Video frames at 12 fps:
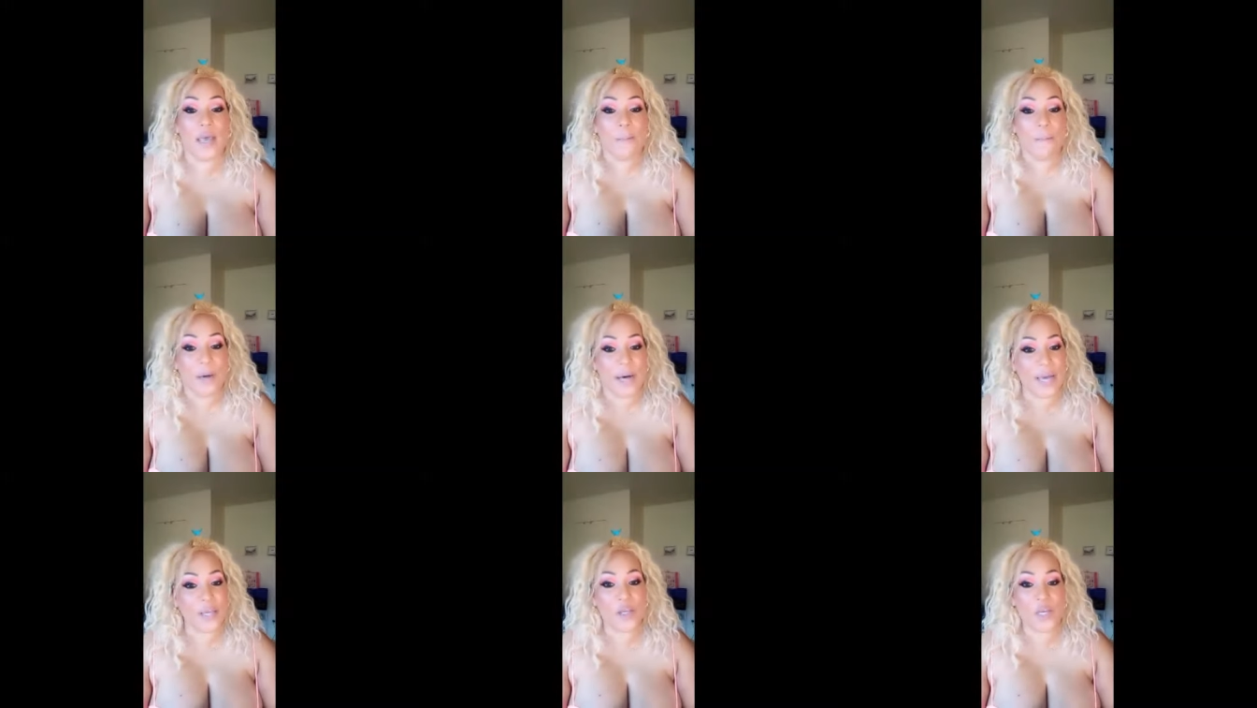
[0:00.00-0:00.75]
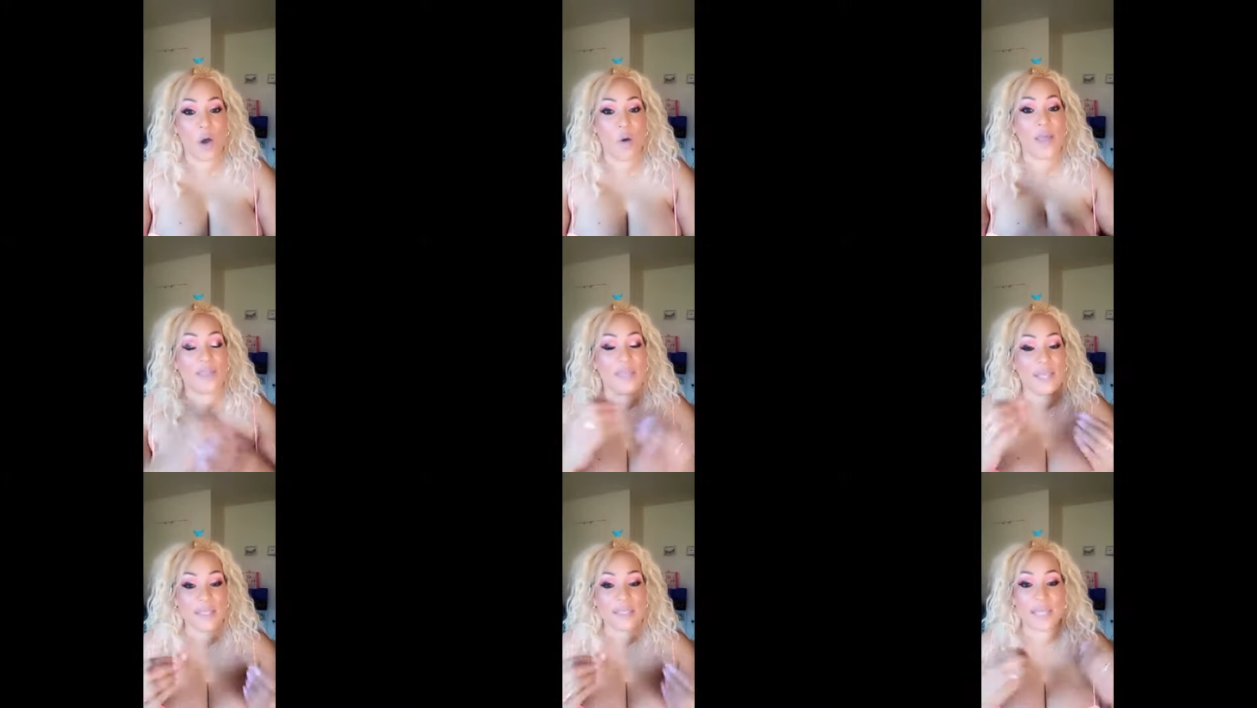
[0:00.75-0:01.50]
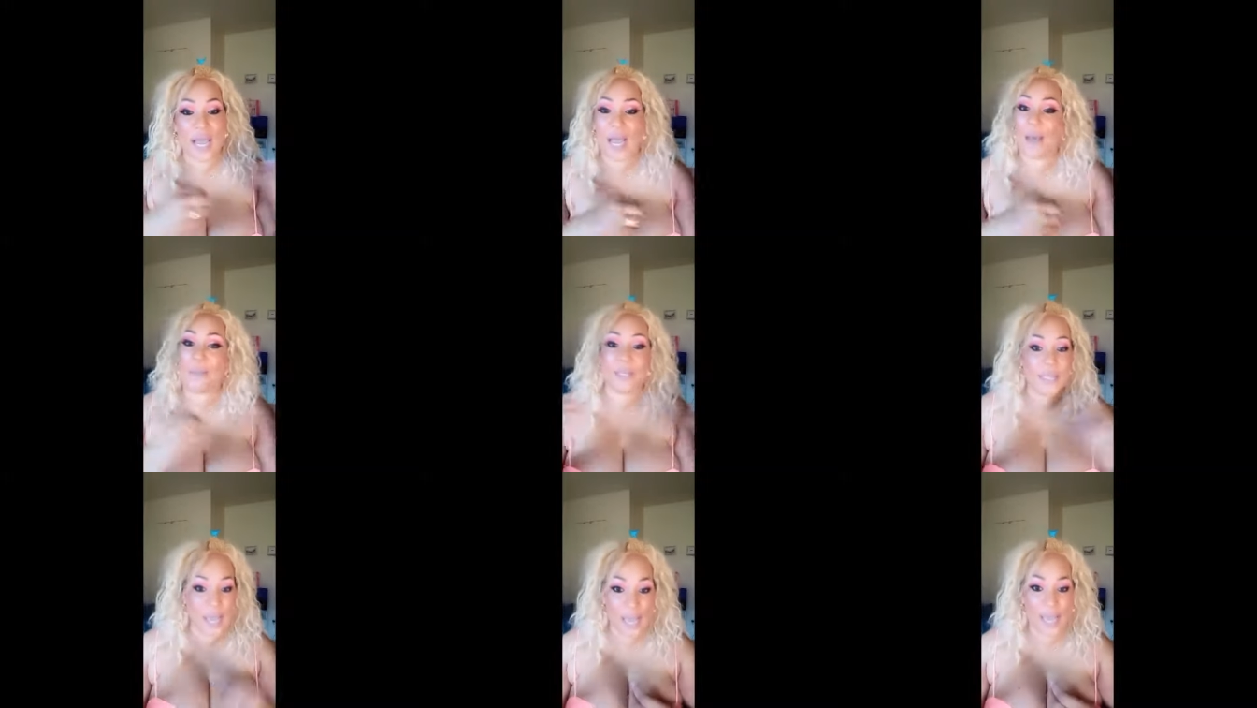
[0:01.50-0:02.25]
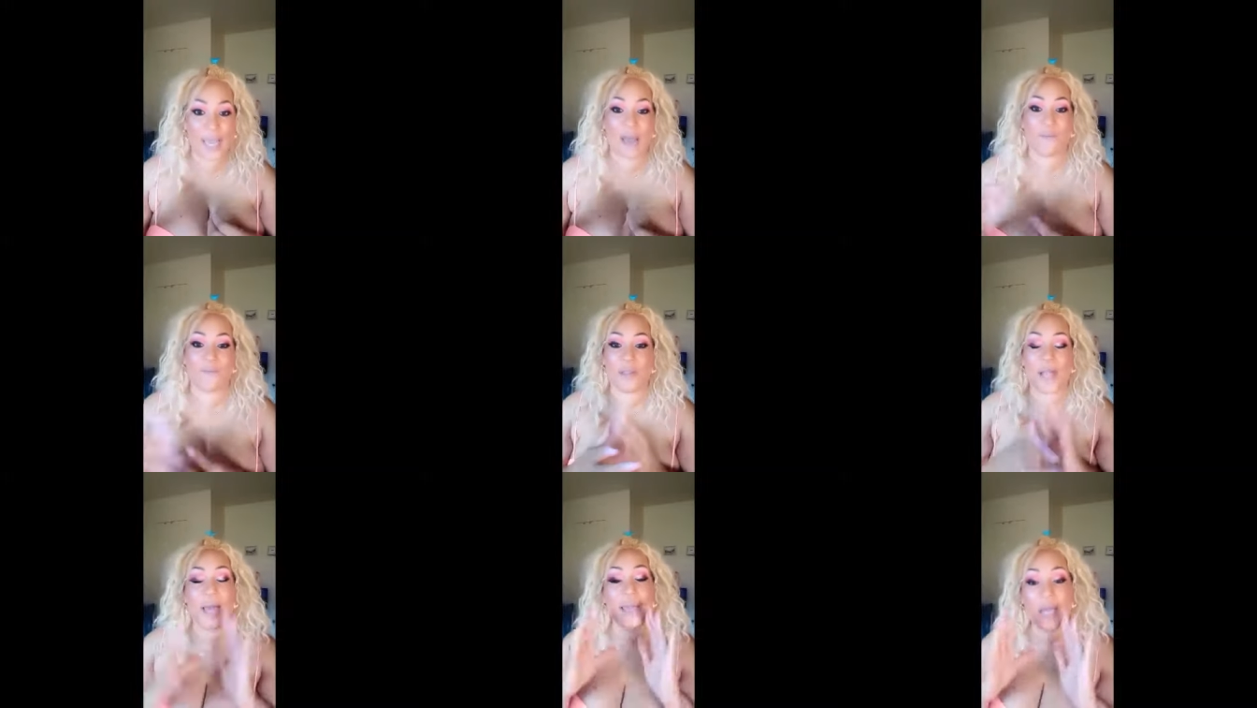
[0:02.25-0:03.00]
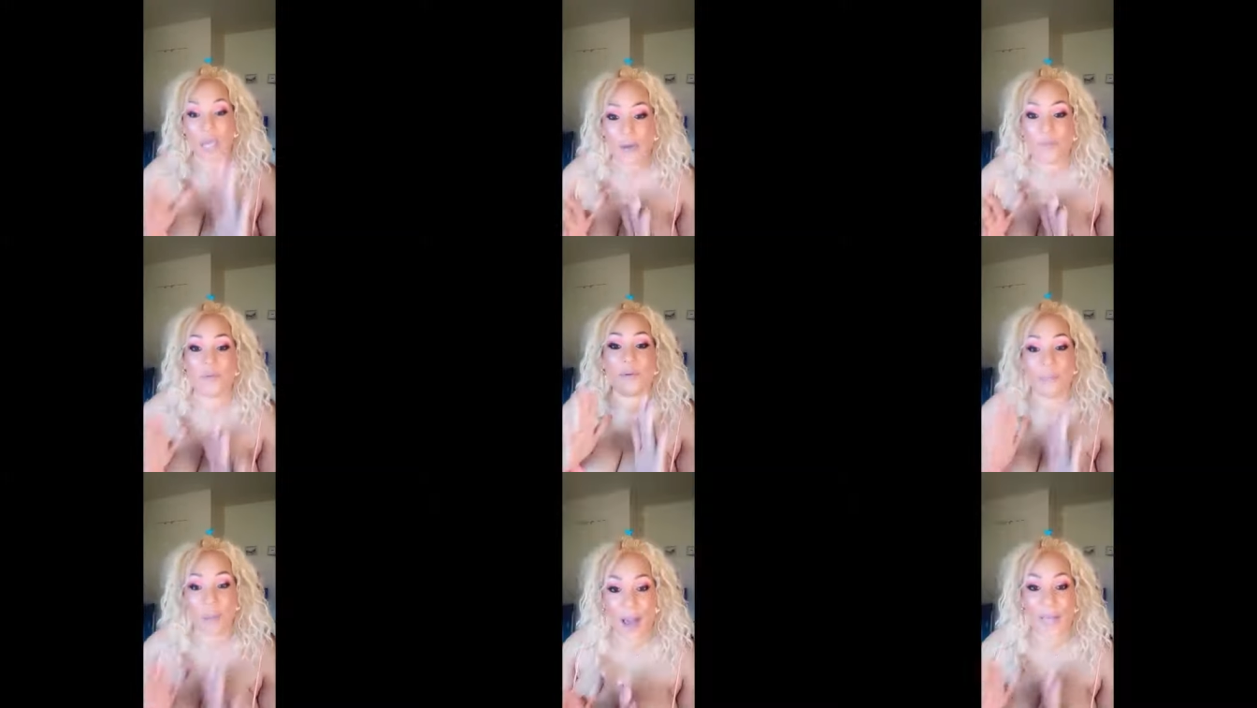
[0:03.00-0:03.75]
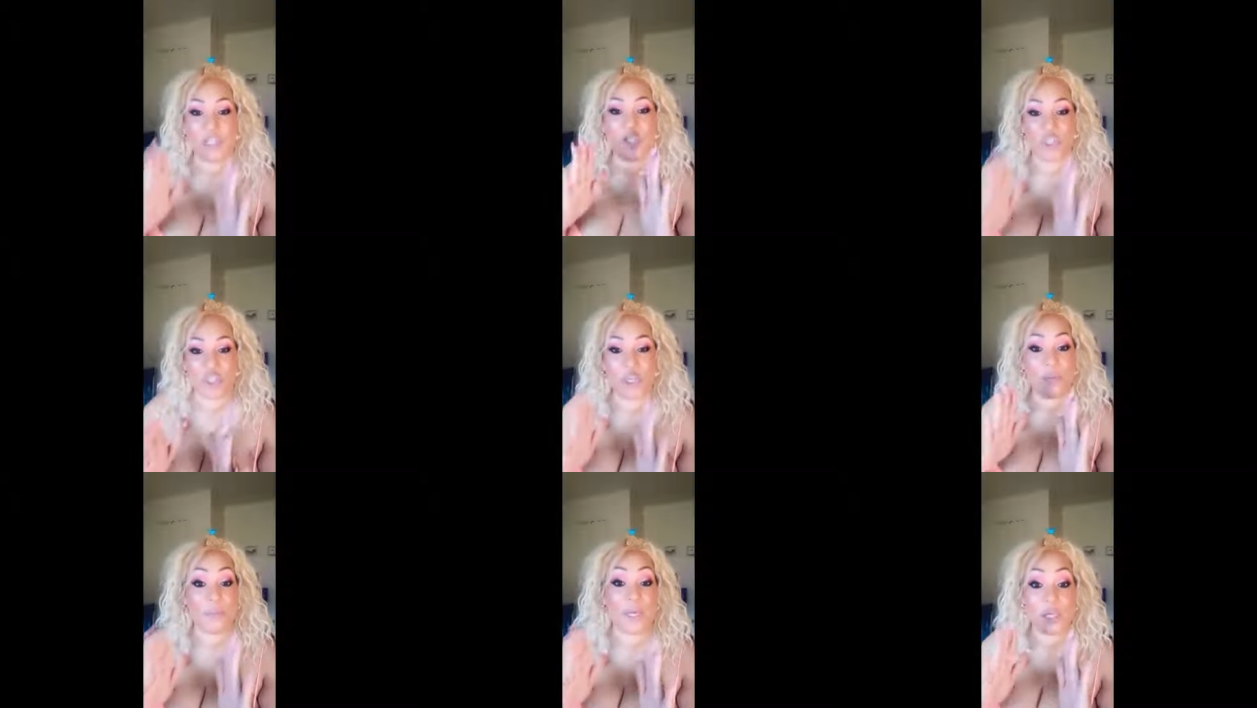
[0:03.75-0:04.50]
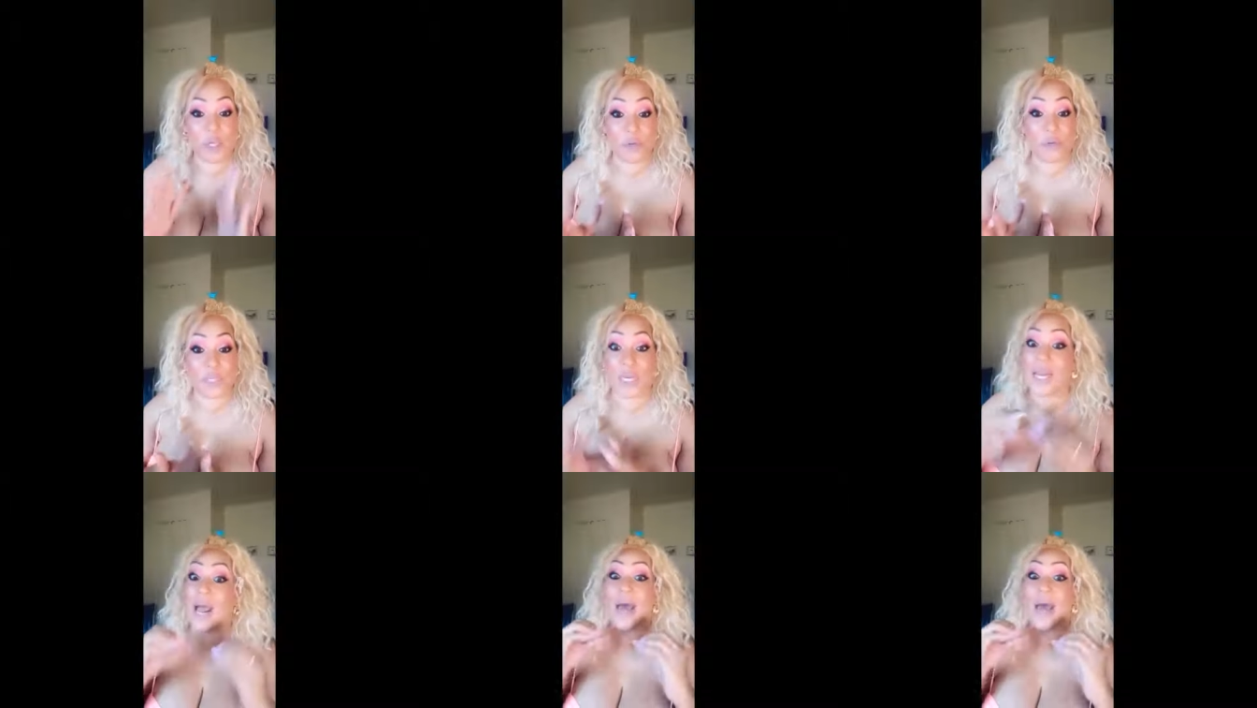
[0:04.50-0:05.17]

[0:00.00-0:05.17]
But you know, at this time and day, I feel like everybody should be using it.